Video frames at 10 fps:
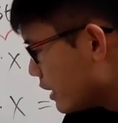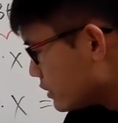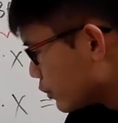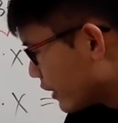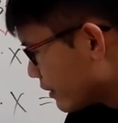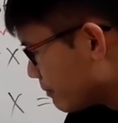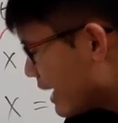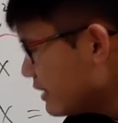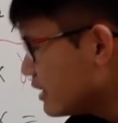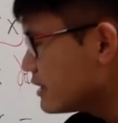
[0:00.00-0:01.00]
So we have the
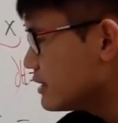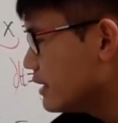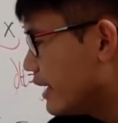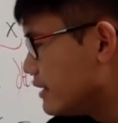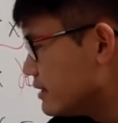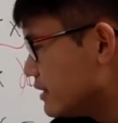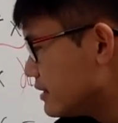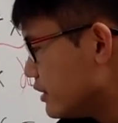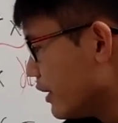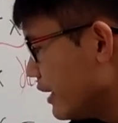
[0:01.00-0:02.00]
minus, and this is
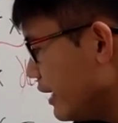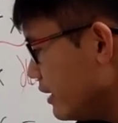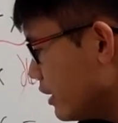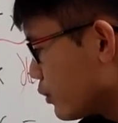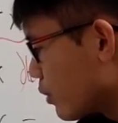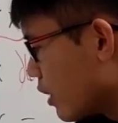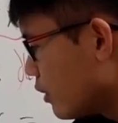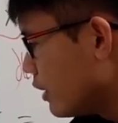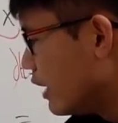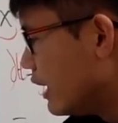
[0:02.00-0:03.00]
still an integral.